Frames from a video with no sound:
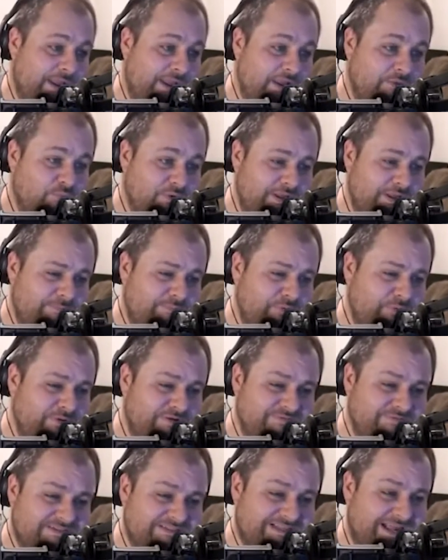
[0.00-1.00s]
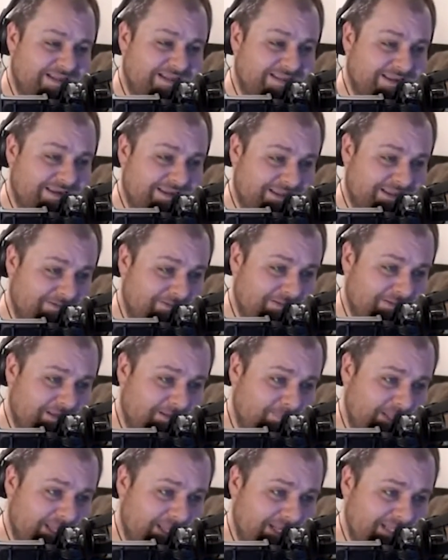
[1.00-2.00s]
a reboot of Silent Hill
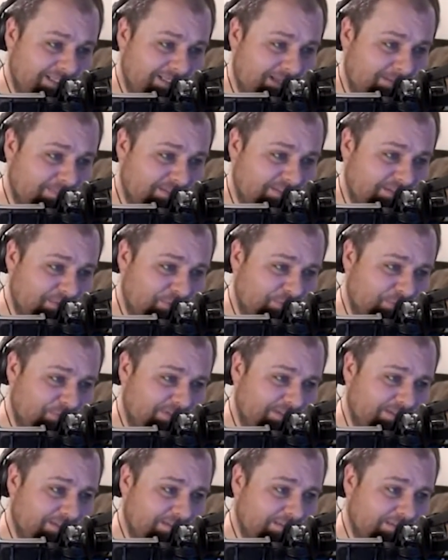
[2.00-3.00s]
coming anytime soon?